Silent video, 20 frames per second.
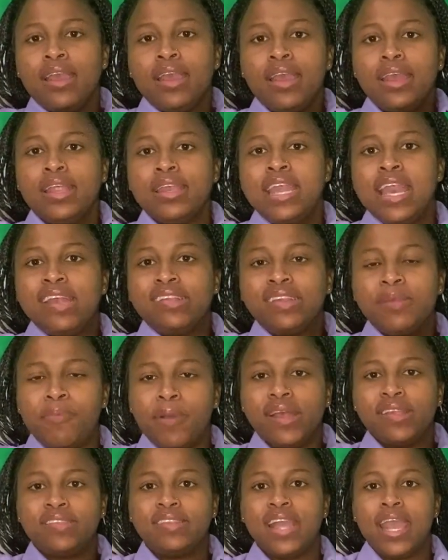The
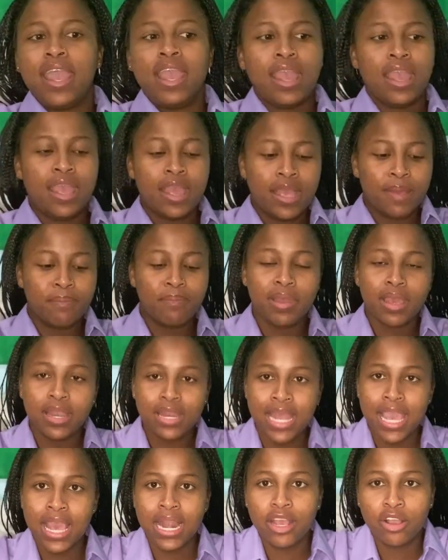slippers there. The
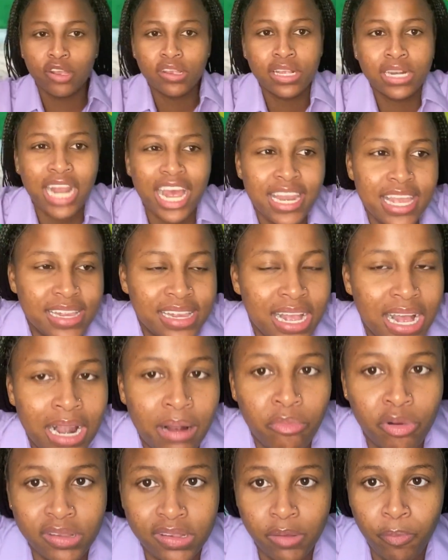little gladiator
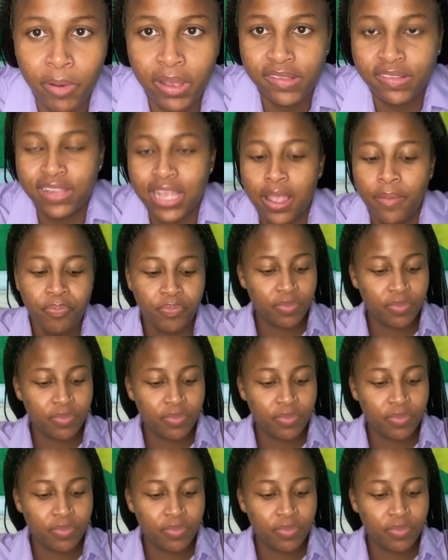almost slippers there.